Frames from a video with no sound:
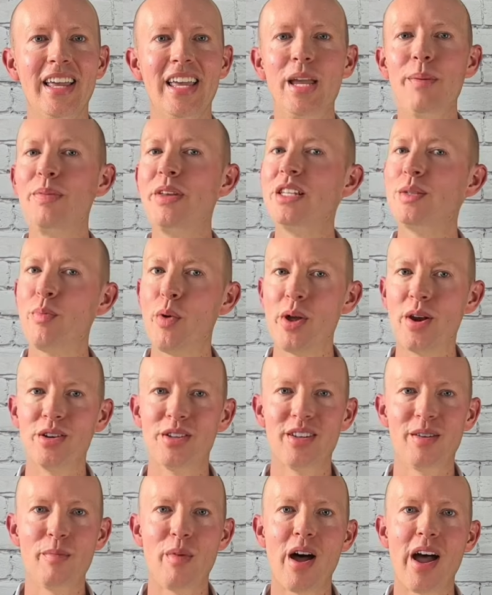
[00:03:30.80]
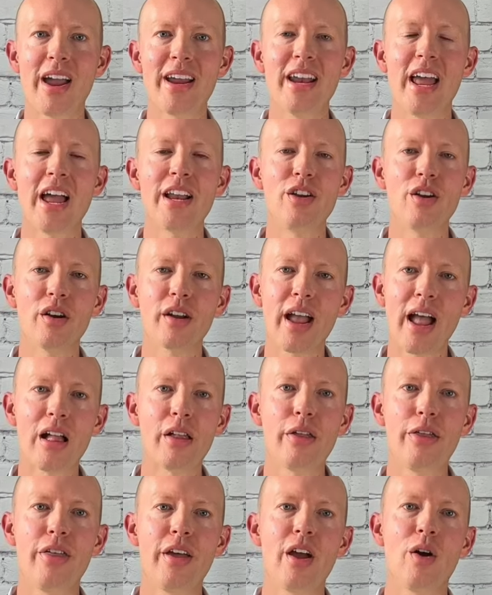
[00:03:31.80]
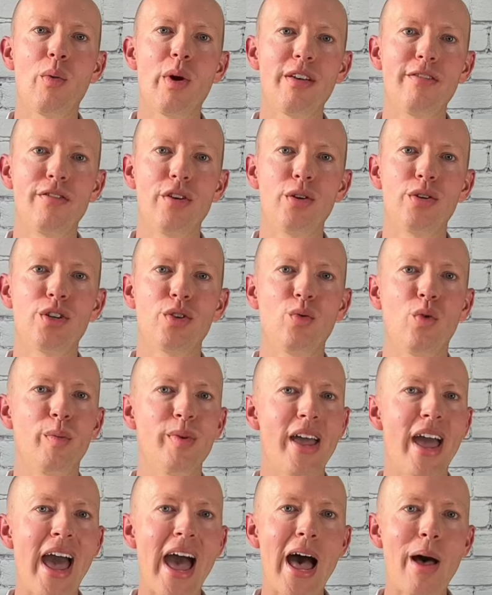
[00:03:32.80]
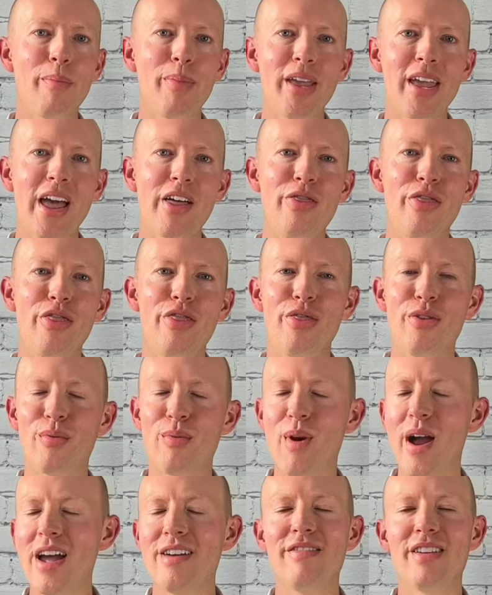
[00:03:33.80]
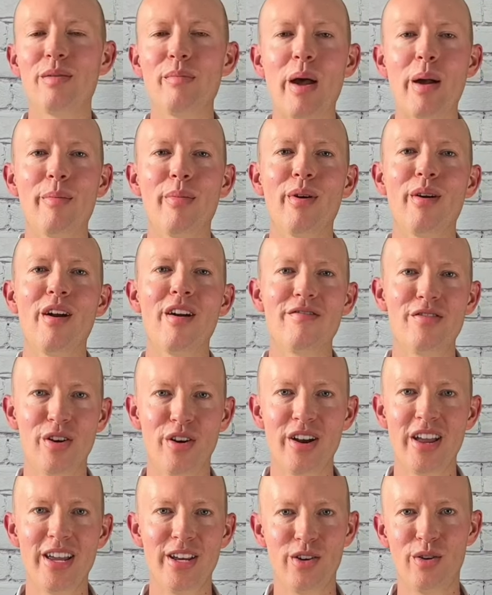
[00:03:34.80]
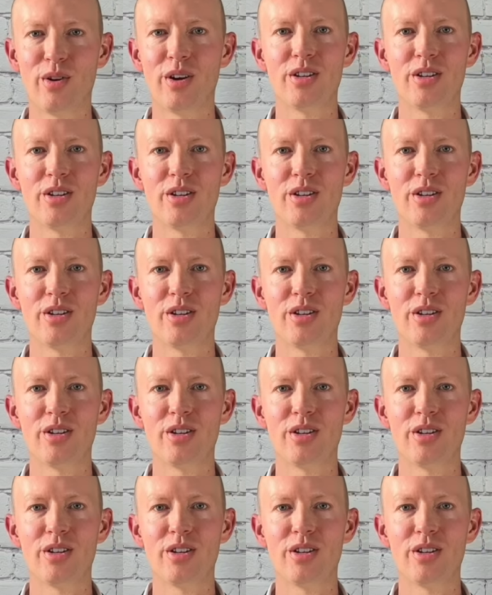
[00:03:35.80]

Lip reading: Keep these pointers in mind and your Calathea White Fusion will be a happy and thriving member of your indoor